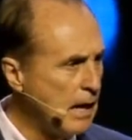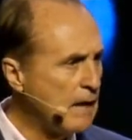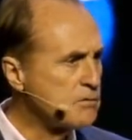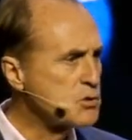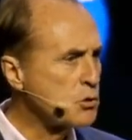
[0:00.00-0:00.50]

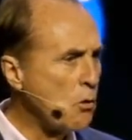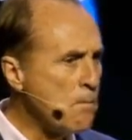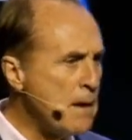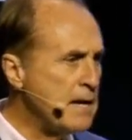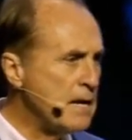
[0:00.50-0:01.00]
have so
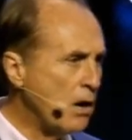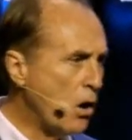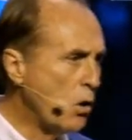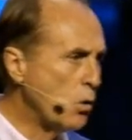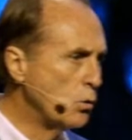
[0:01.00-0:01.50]
many
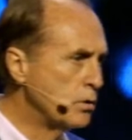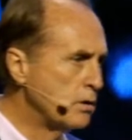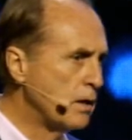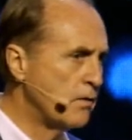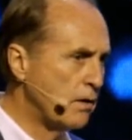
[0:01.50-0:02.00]
owed
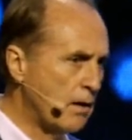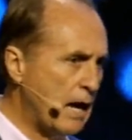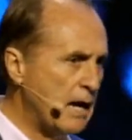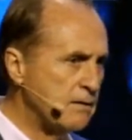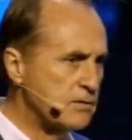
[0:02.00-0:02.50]
their
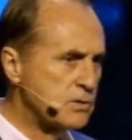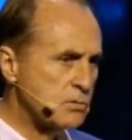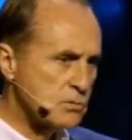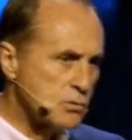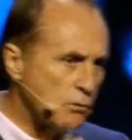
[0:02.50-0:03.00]
lives
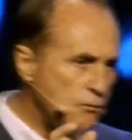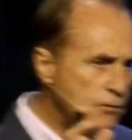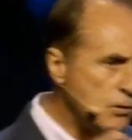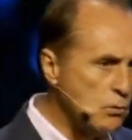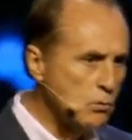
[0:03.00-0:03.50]
to so
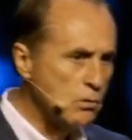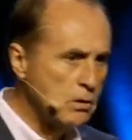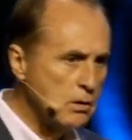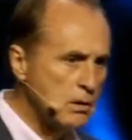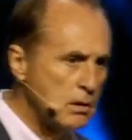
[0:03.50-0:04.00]
few
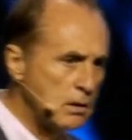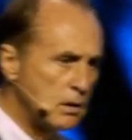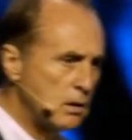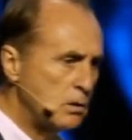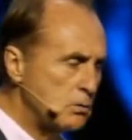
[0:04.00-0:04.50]

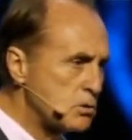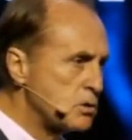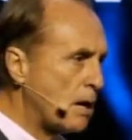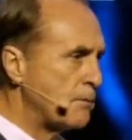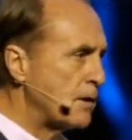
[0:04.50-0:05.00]
who
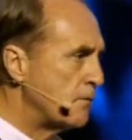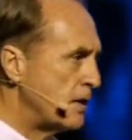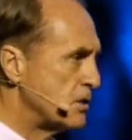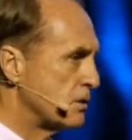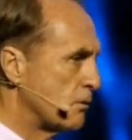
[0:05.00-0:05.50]
stopped the
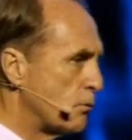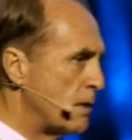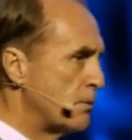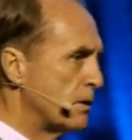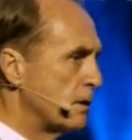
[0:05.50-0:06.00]
invasion of
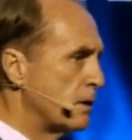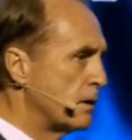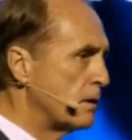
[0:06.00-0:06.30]
Great Britain.